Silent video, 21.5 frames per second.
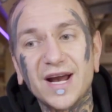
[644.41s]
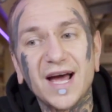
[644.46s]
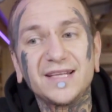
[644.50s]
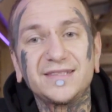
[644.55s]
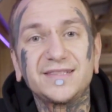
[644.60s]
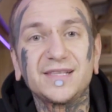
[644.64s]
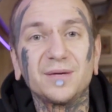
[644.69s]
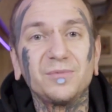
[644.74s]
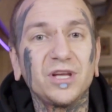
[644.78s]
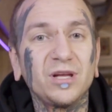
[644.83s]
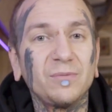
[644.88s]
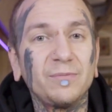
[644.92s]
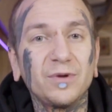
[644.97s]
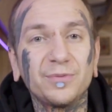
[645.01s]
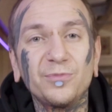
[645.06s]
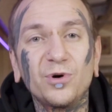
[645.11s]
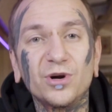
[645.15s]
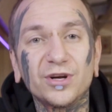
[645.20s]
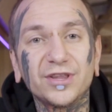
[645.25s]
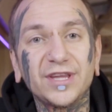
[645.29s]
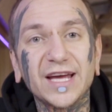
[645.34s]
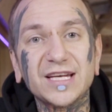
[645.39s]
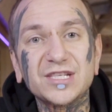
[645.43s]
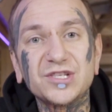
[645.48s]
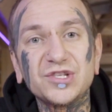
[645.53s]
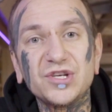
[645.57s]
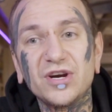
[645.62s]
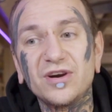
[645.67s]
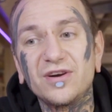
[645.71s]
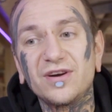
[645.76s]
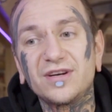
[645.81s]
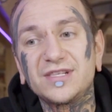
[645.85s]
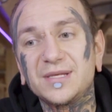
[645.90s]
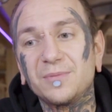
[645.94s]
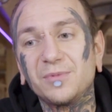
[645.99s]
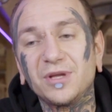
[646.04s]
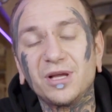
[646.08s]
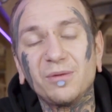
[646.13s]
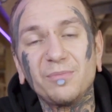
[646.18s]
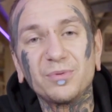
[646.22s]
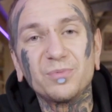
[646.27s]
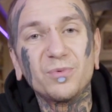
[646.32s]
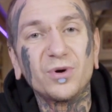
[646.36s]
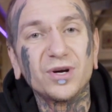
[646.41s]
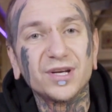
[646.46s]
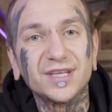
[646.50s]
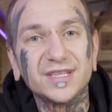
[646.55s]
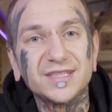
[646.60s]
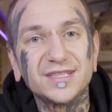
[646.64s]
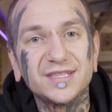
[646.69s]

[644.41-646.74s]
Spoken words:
add some little bit more texture, some little bit more